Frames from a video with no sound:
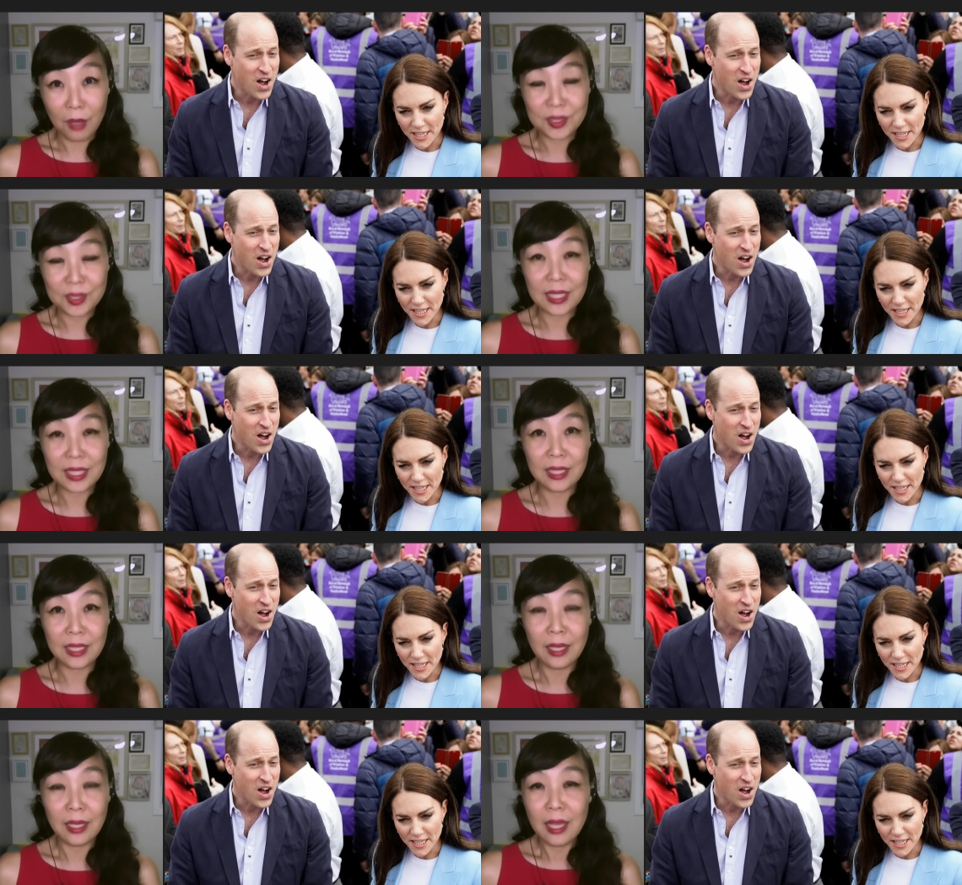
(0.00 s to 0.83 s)
Speaker 1: He
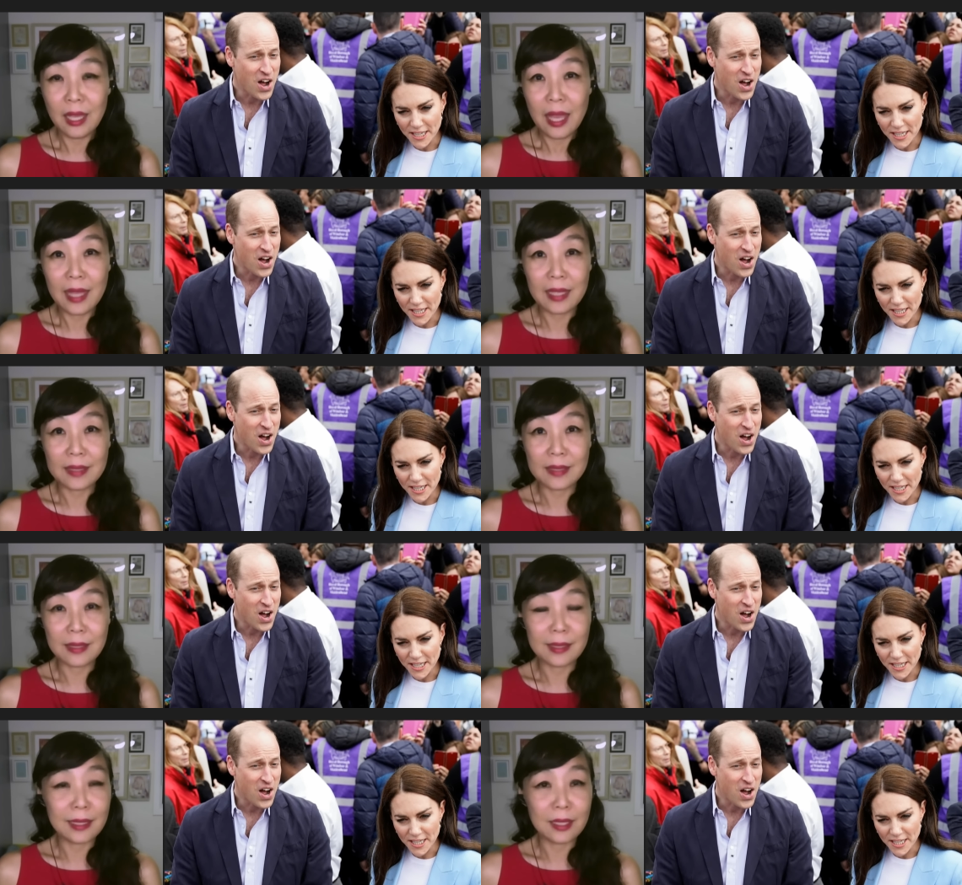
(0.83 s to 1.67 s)
has.
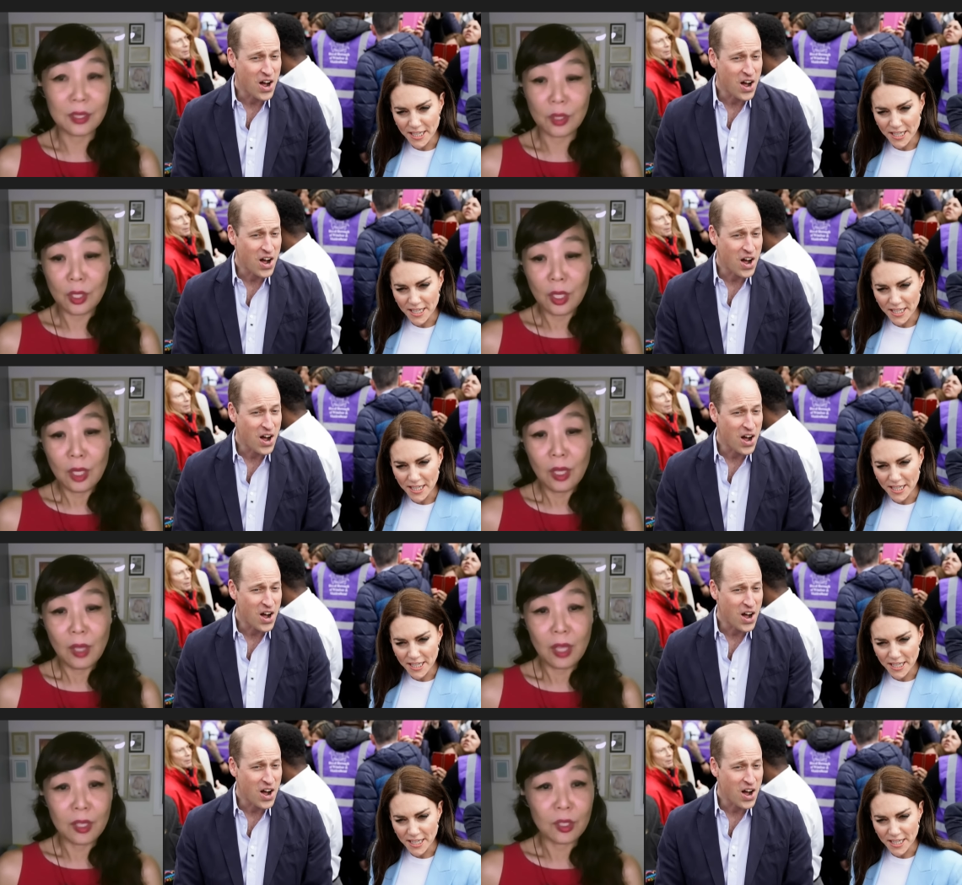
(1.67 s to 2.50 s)
Uh,
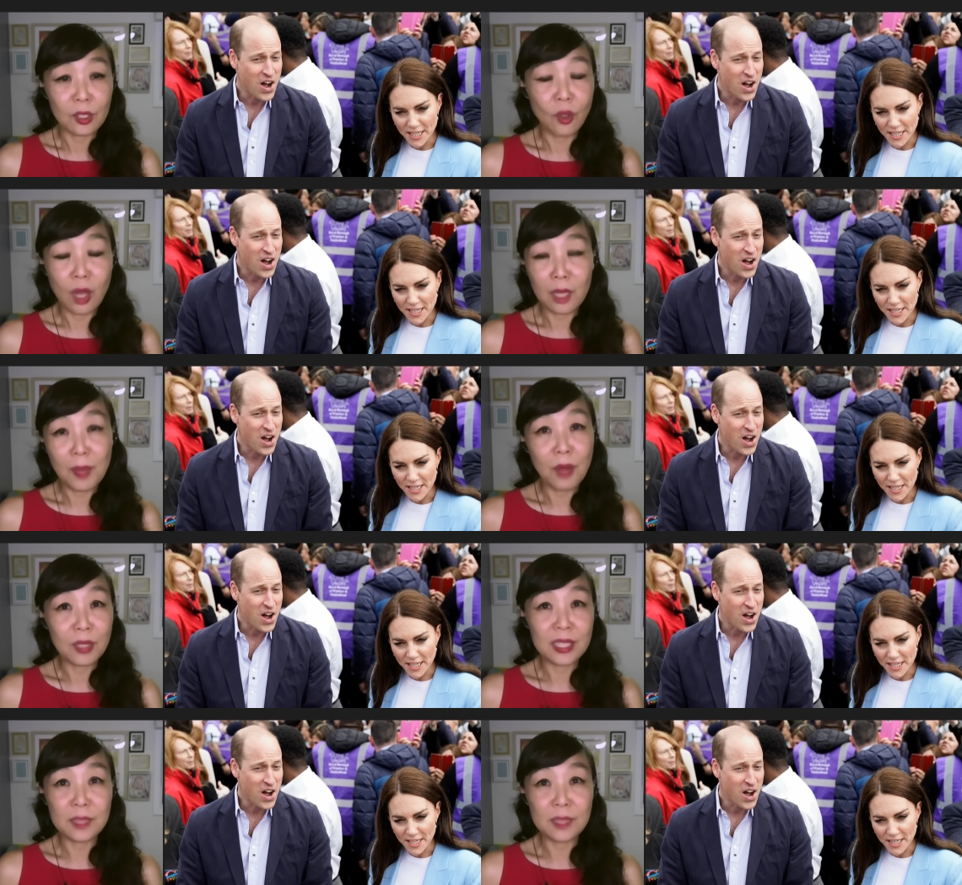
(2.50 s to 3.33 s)
uh, gone about
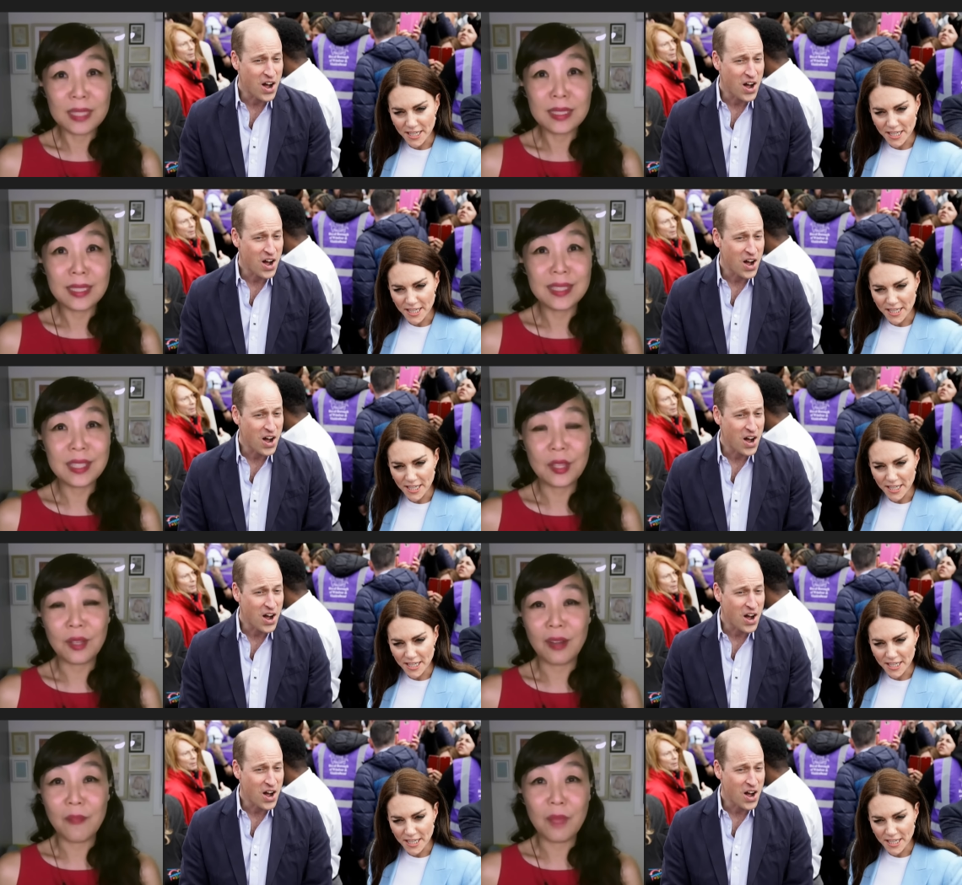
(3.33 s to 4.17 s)
his business. There
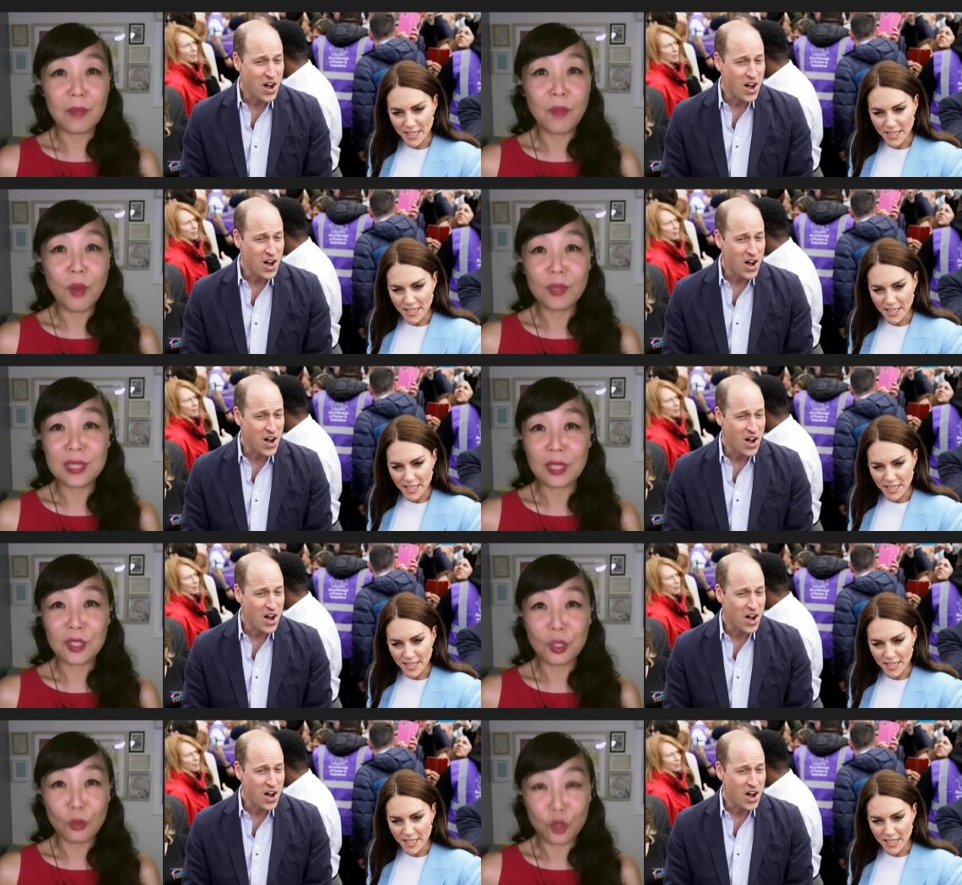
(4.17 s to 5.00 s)
have been posts on
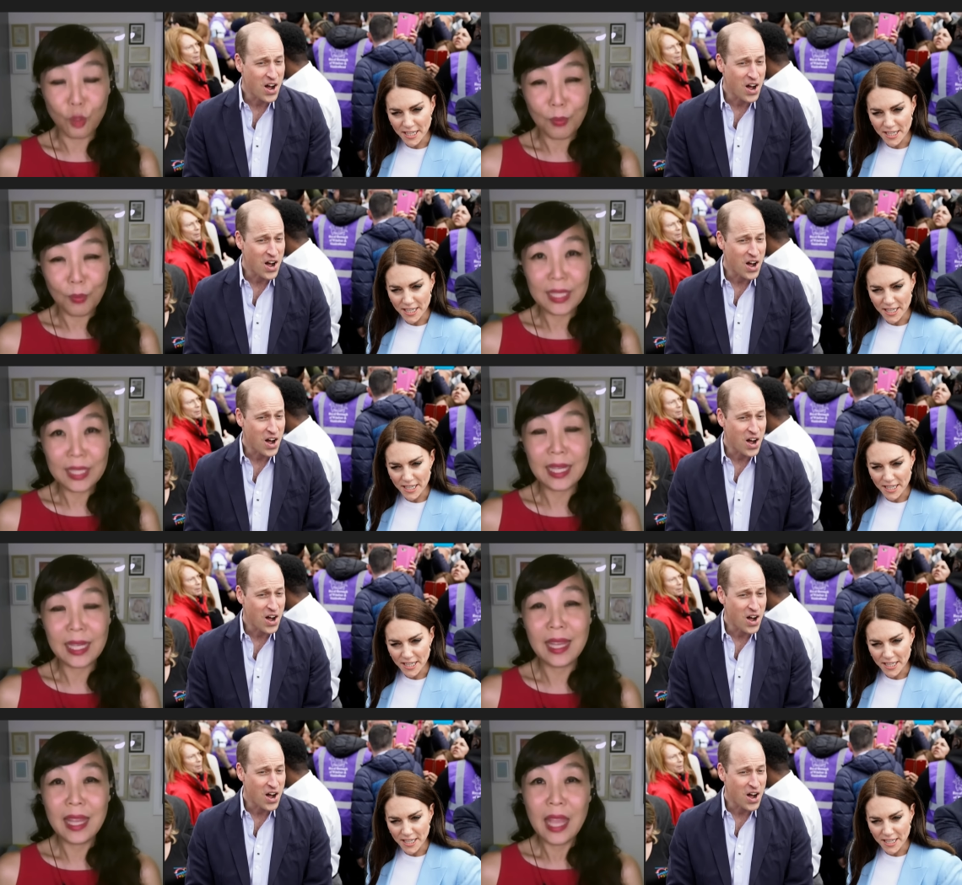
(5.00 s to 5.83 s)
social media.
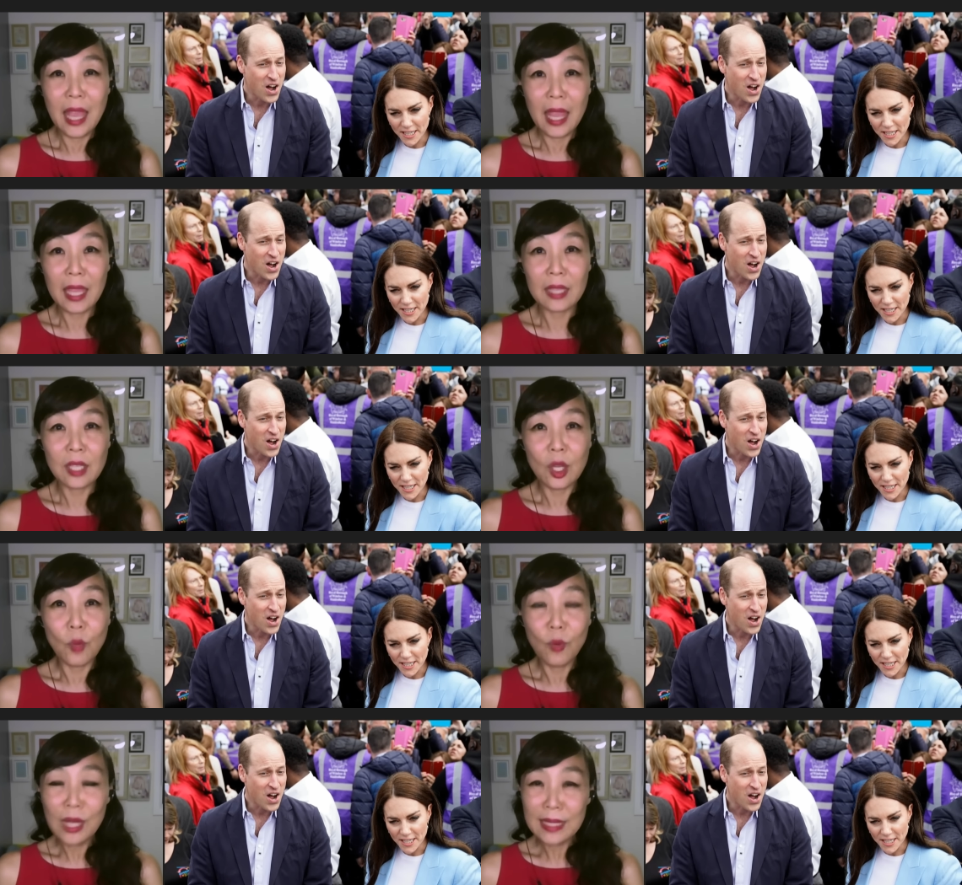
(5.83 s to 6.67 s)
And we're not